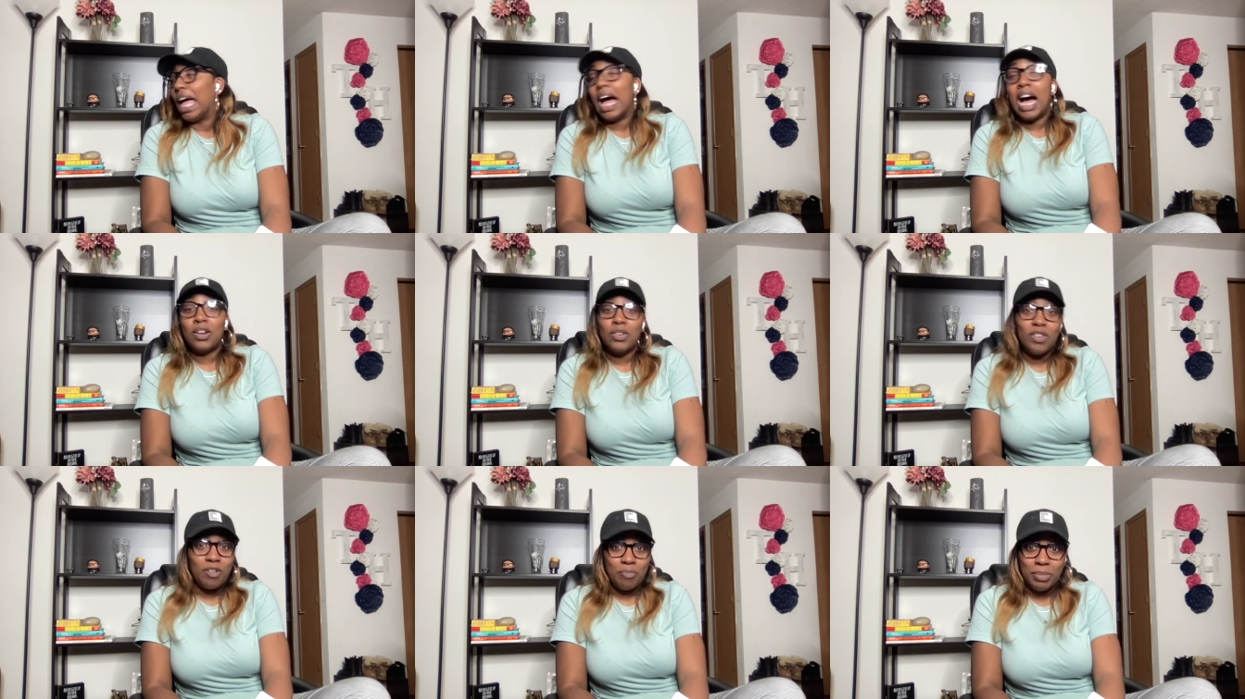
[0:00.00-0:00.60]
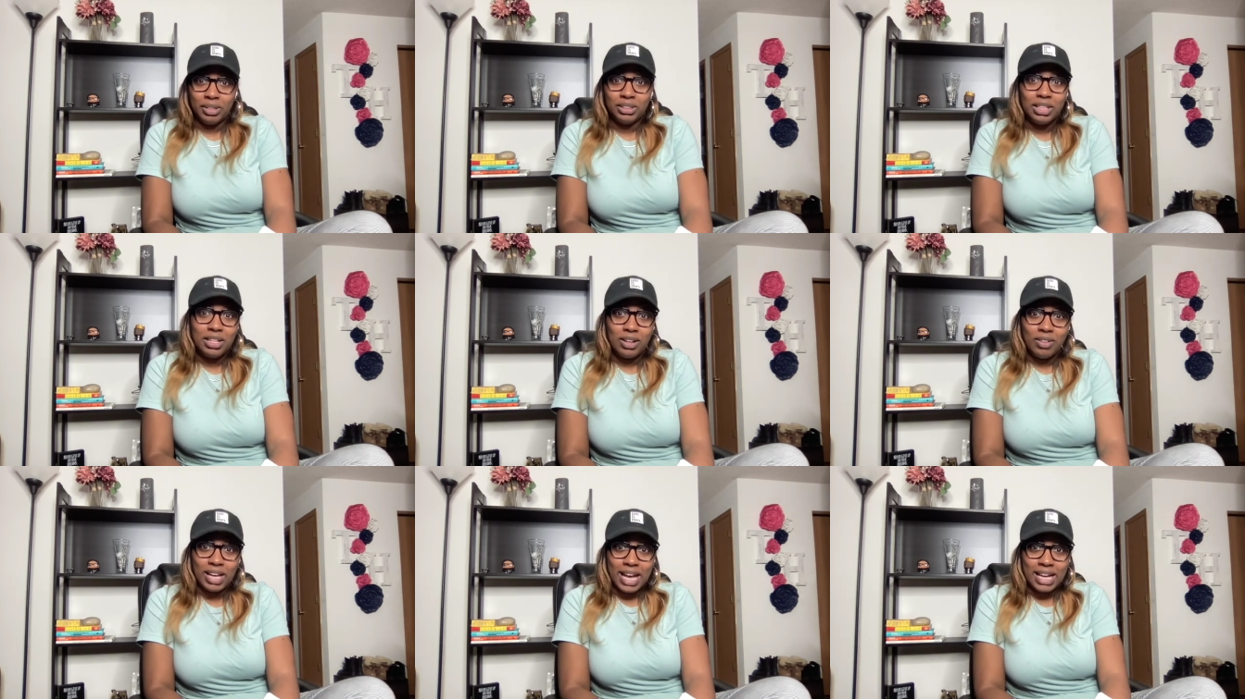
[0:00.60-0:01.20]
I don't know if Myrla
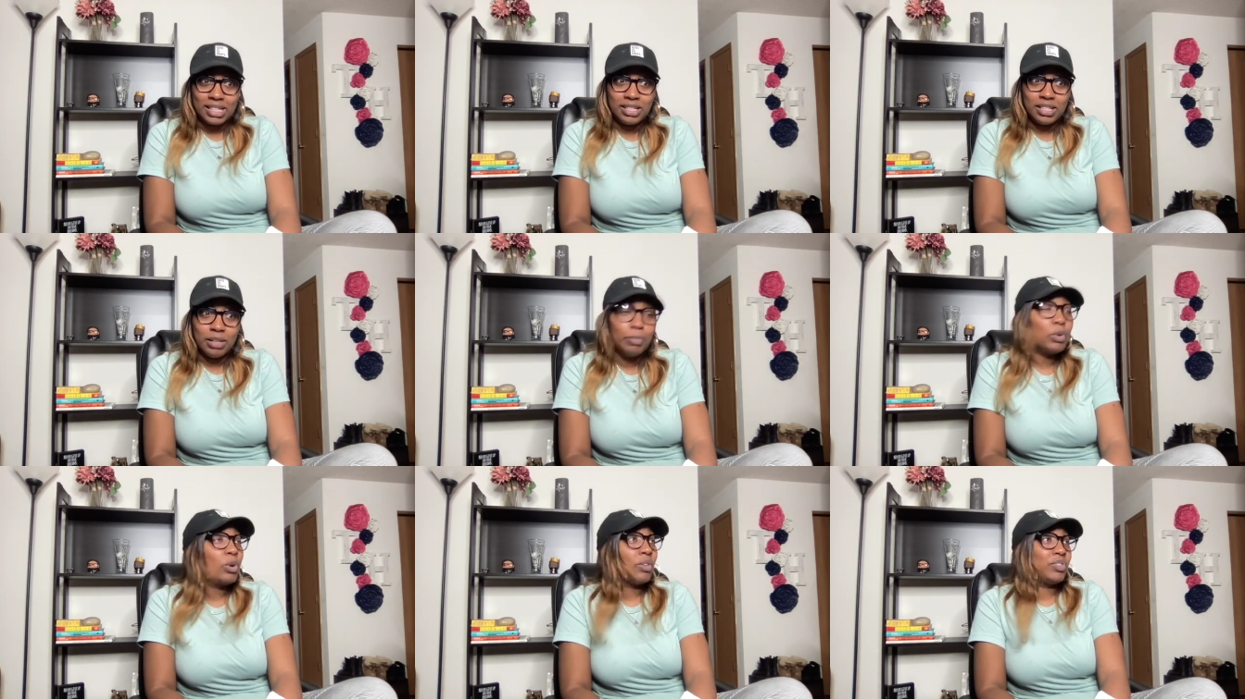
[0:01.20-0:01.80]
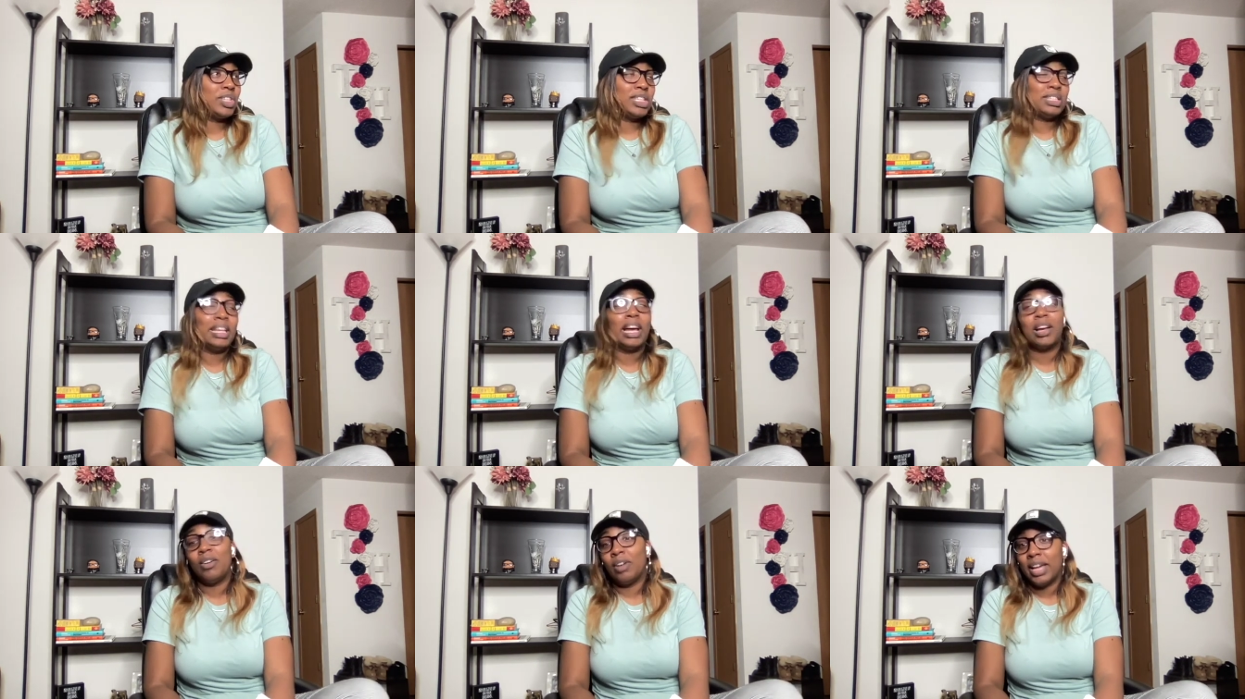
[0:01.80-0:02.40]
don't gossip or if she's
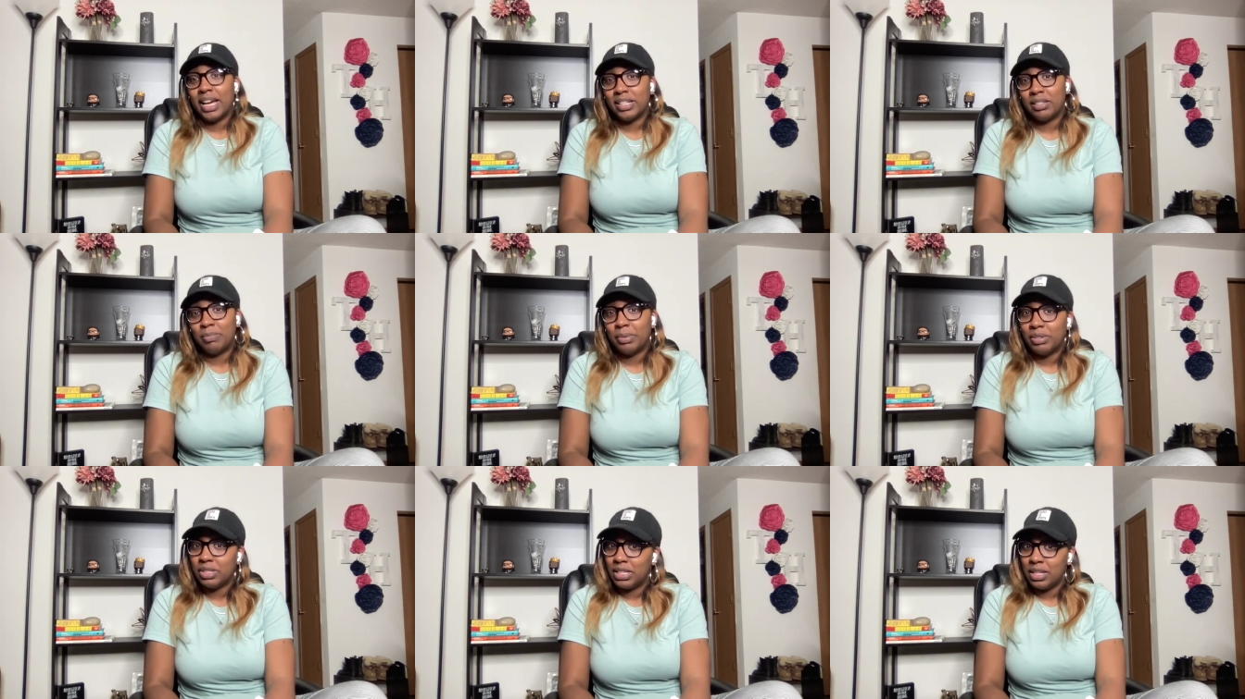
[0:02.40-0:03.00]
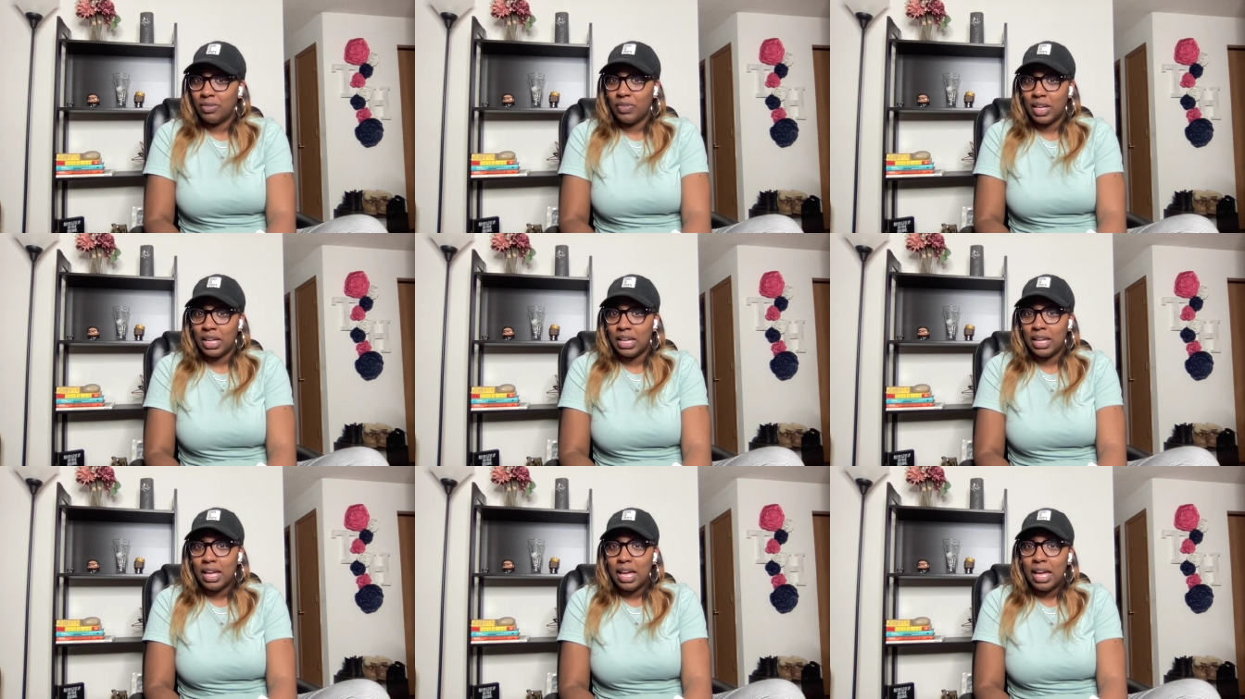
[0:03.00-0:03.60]
not going to gossip on
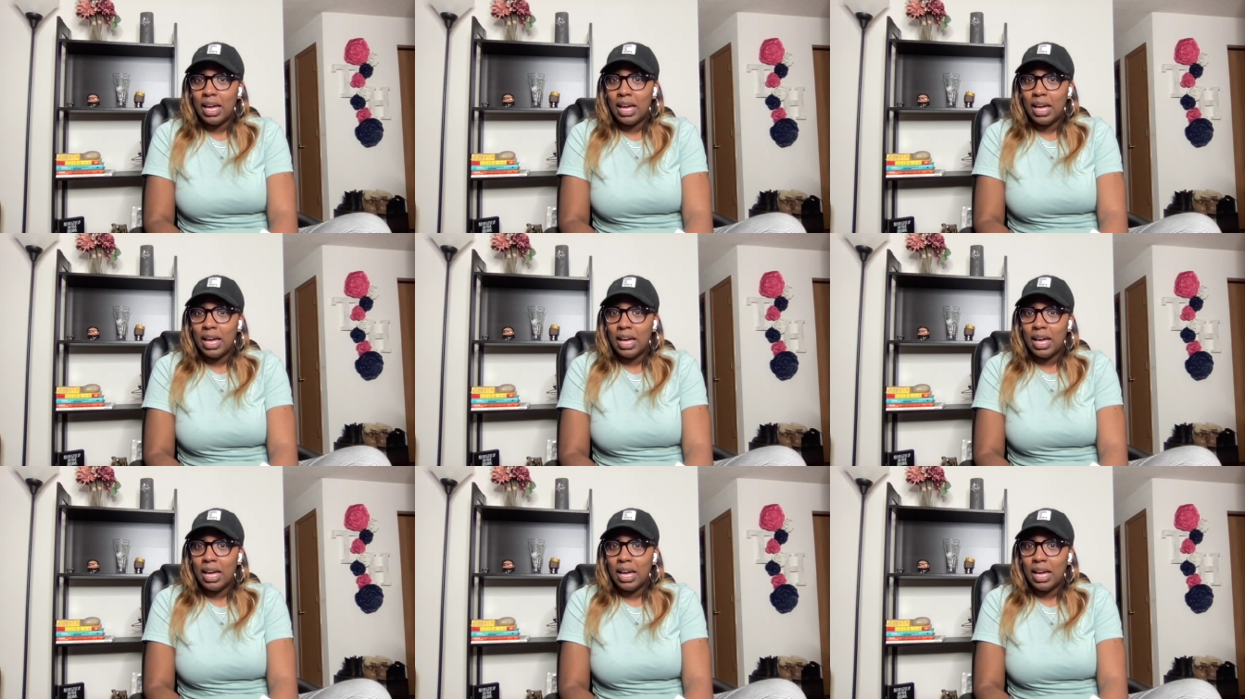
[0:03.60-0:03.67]
TV.